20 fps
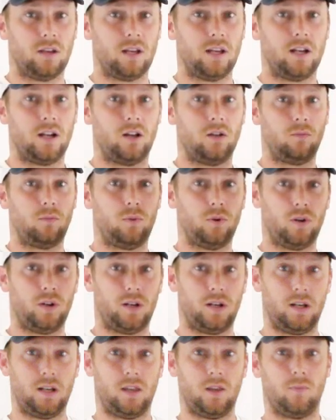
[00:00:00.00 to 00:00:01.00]
and I'll put
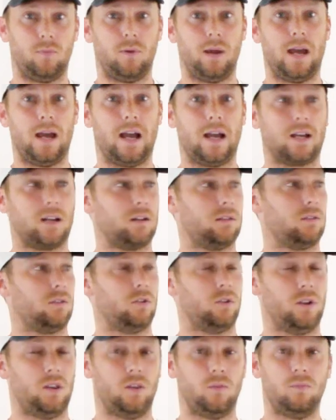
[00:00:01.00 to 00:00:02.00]
it in the back,
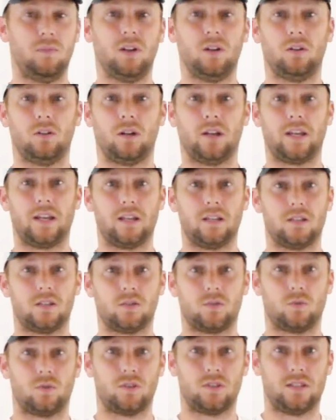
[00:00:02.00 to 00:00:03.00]
or in the middle, I guess,
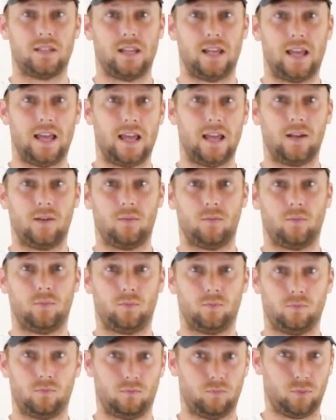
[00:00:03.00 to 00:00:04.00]
towards the N
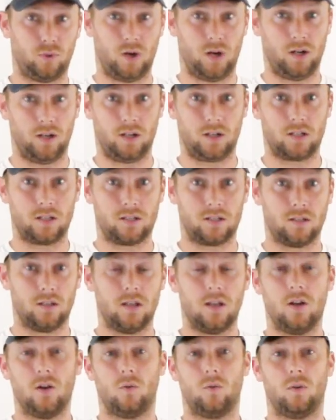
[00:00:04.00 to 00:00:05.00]
products,
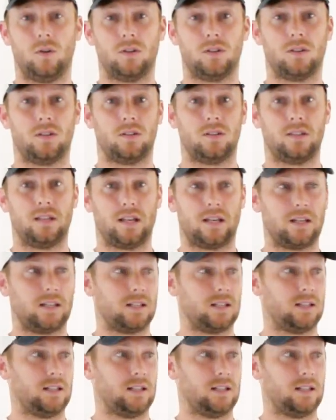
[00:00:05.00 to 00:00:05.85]
whereas the second to